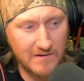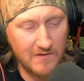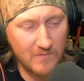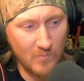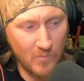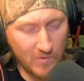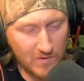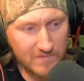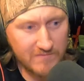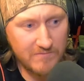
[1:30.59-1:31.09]

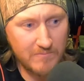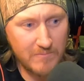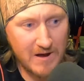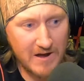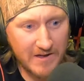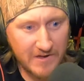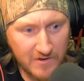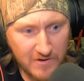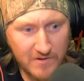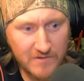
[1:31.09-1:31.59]
one of my
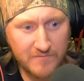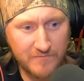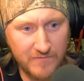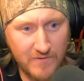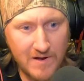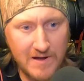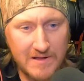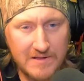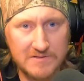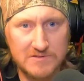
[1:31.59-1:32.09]
good
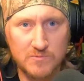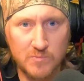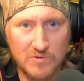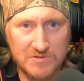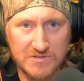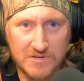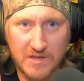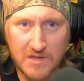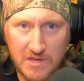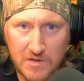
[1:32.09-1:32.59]
friends
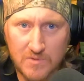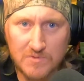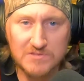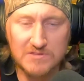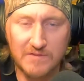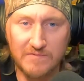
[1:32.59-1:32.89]
was accused